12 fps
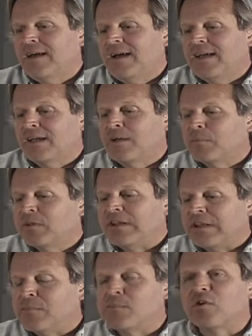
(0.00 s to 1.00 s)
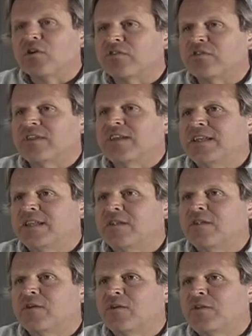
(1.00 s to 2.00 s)
get completely immersed
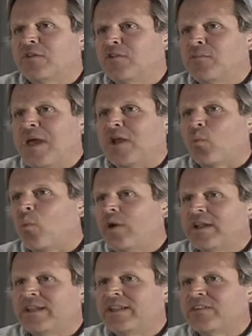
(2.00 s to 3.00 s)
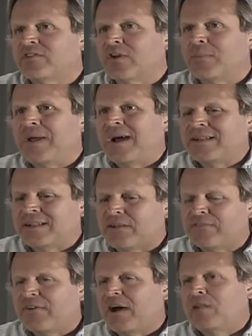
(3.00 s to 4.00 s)
in no matter what it is. So I'm not
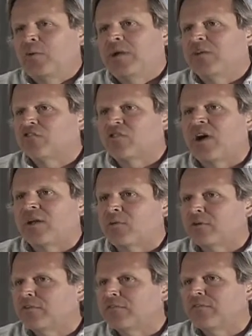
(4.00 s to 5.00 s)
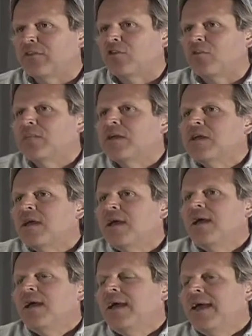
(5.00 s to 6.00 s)
like following a genre of film,
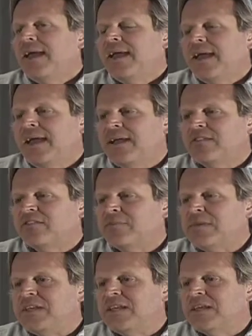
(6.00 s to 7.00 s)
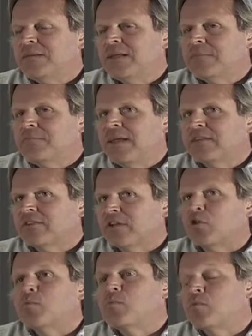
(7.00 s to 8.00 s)
and to me it makes it a
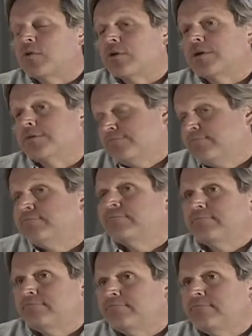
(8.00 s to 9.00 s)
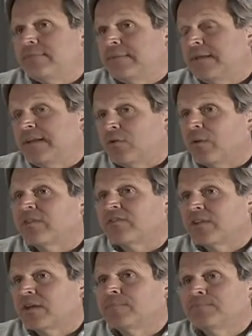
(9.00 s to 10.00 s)
little more
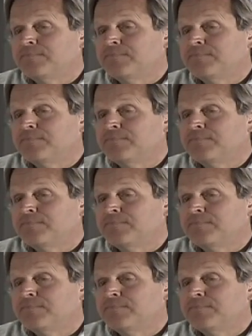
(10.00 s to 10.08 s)
interesting.